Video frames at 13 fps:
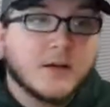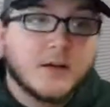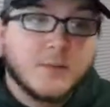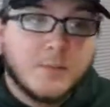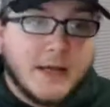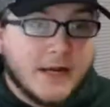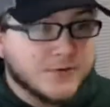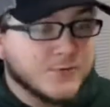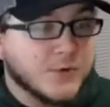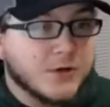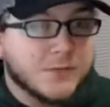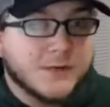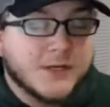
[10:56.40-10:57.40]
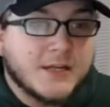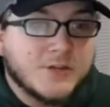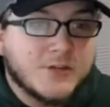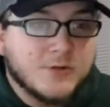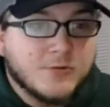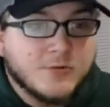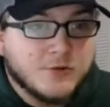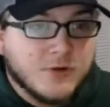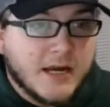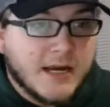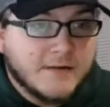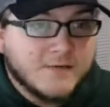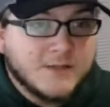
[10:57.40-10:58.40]
Packers were able to get 2
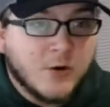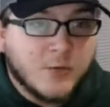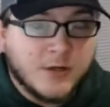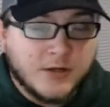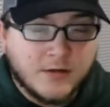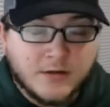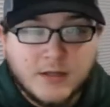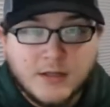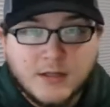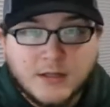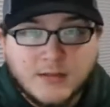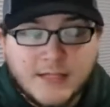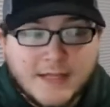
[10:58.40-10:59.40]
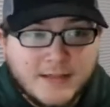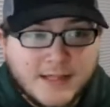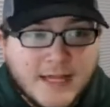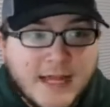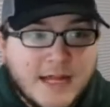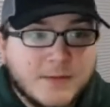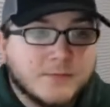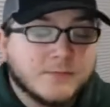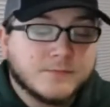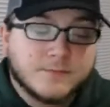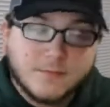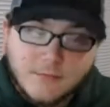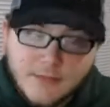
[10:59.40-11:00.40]
drives going late in the game.
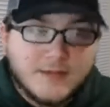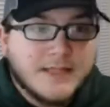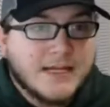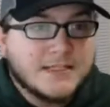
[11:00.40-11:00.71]
That's